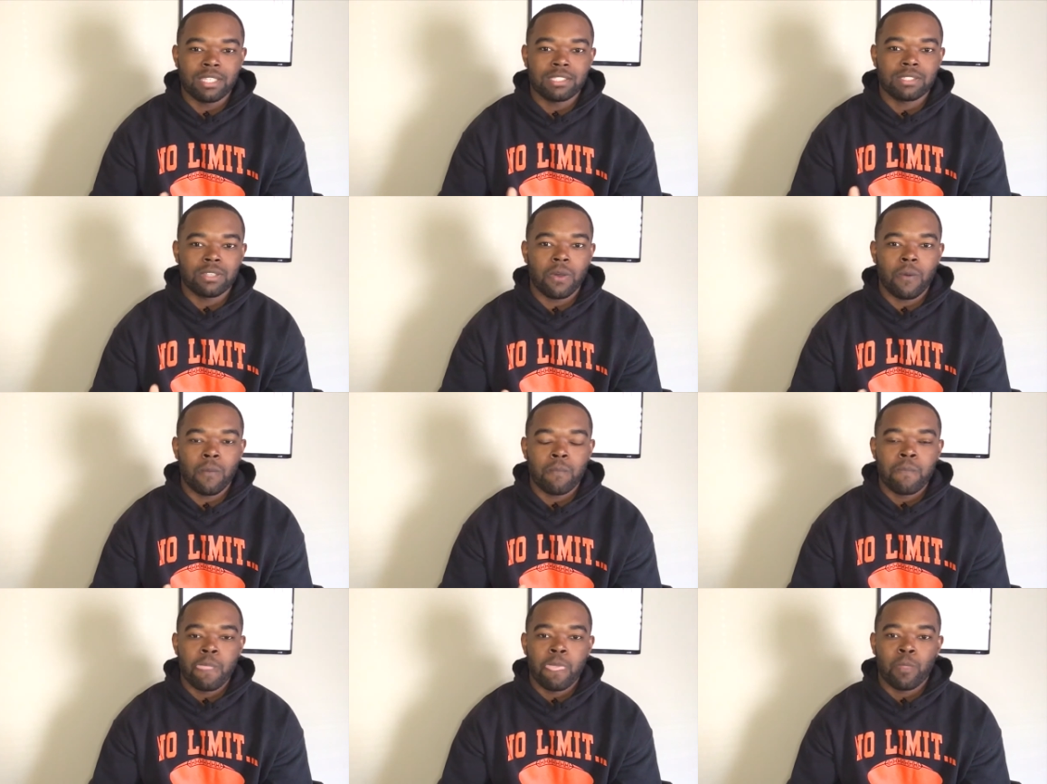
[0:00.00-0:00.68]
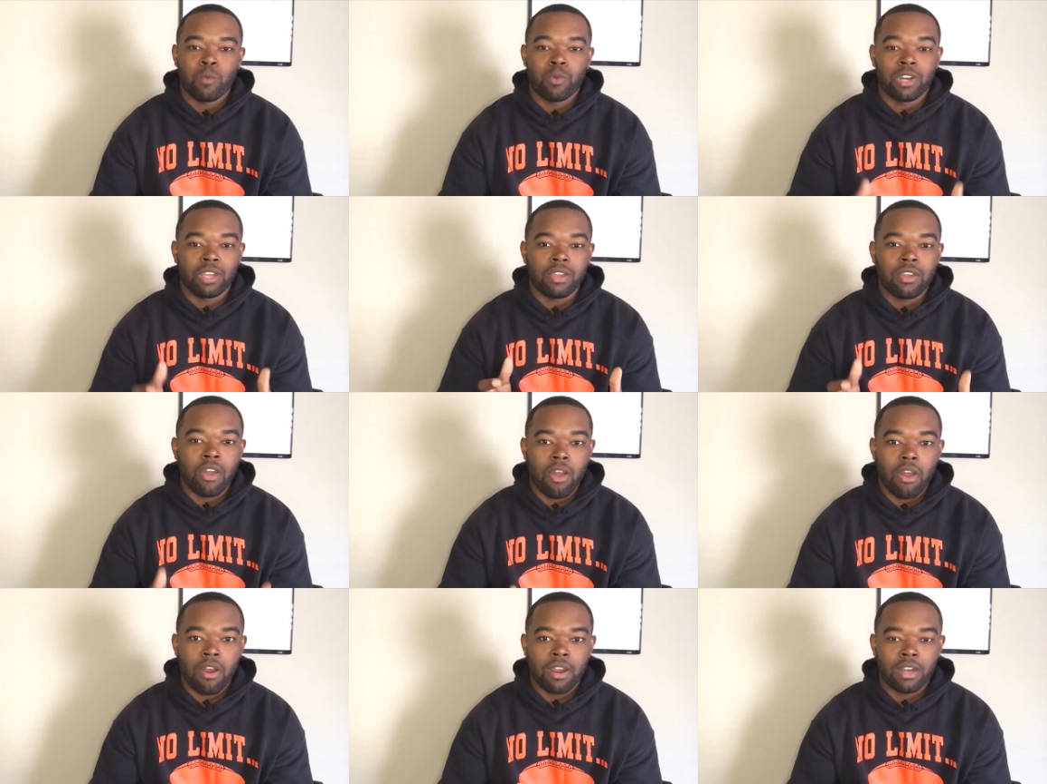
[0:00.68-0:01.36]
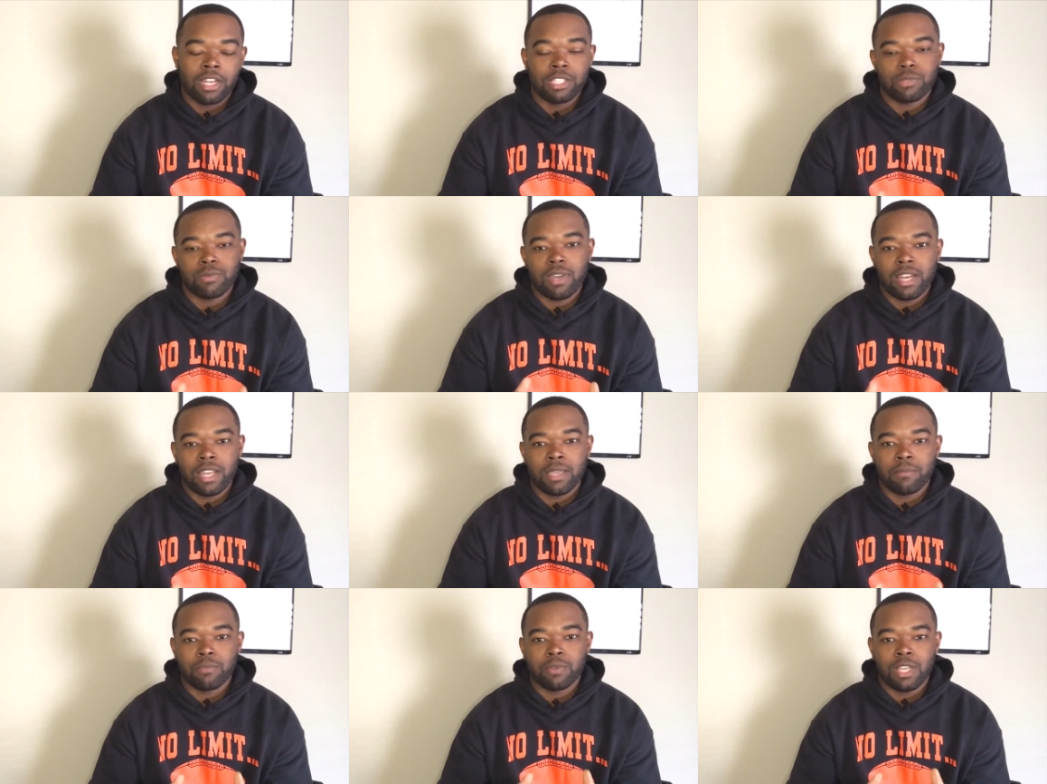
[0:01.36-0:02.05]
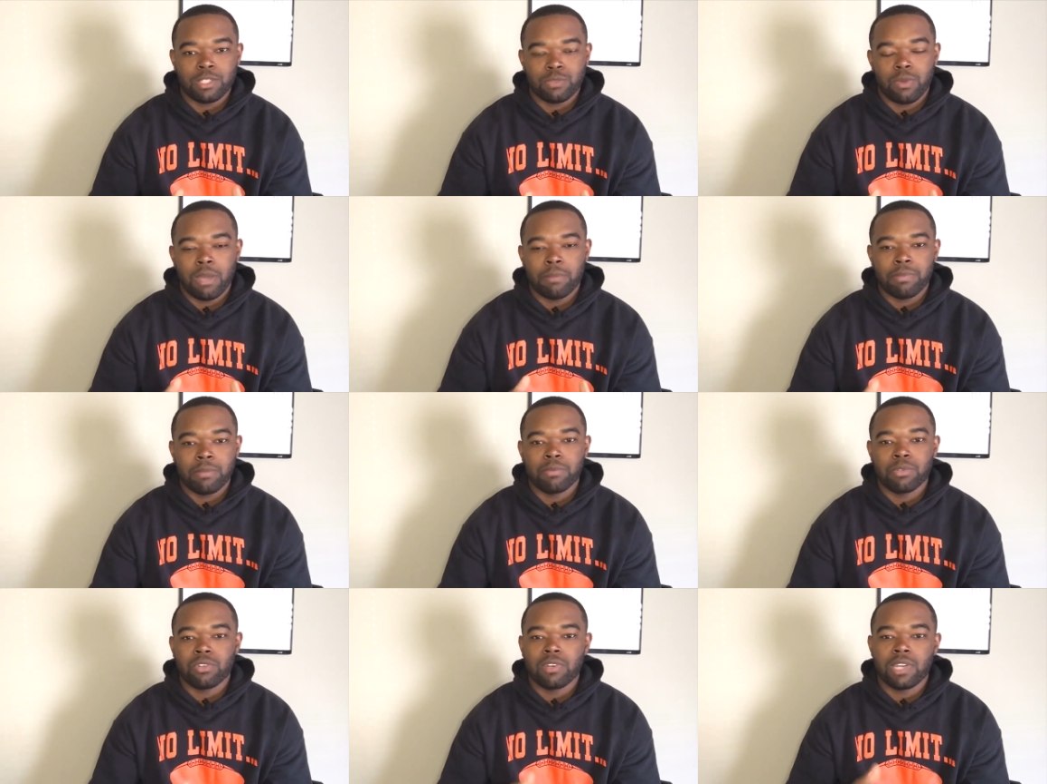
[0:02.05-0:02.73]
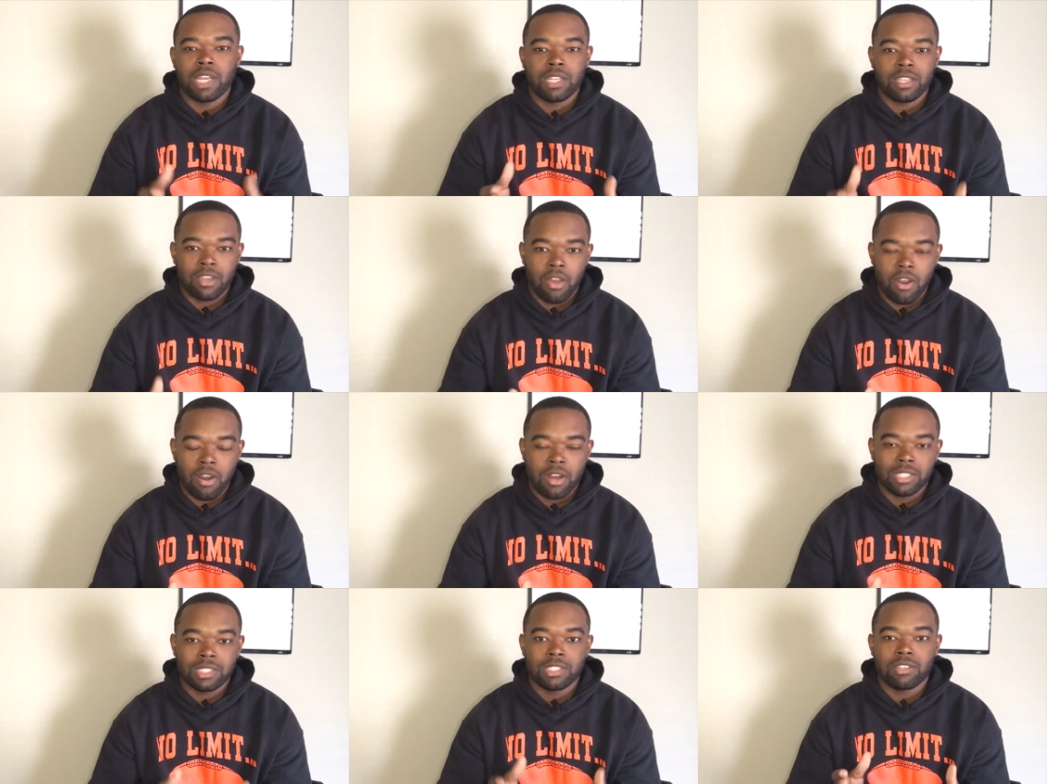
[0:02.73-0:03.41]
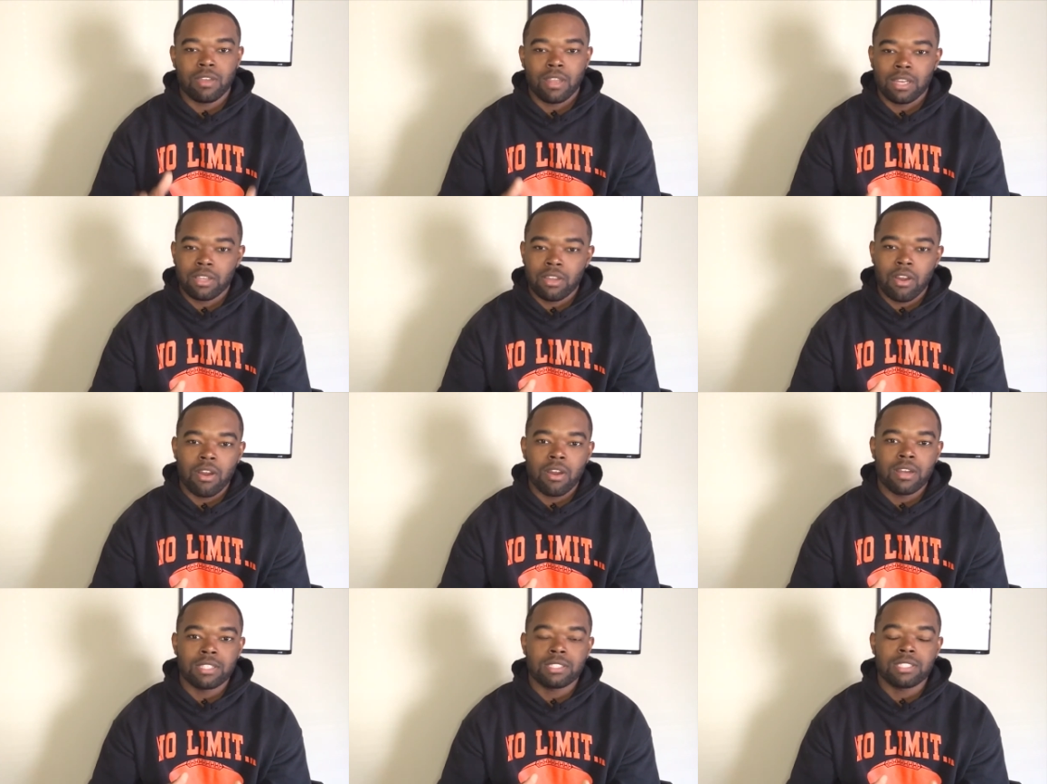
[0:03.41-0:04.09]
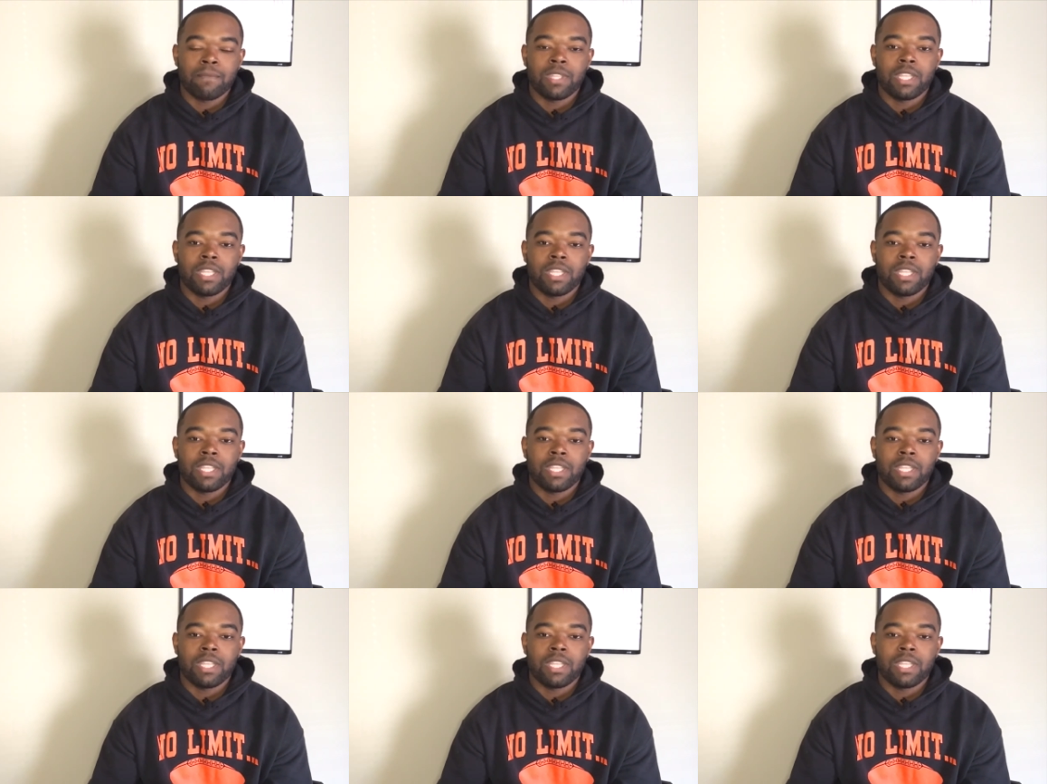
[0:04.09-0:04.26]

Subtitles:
So with a card, that's why people created cards and credit cards.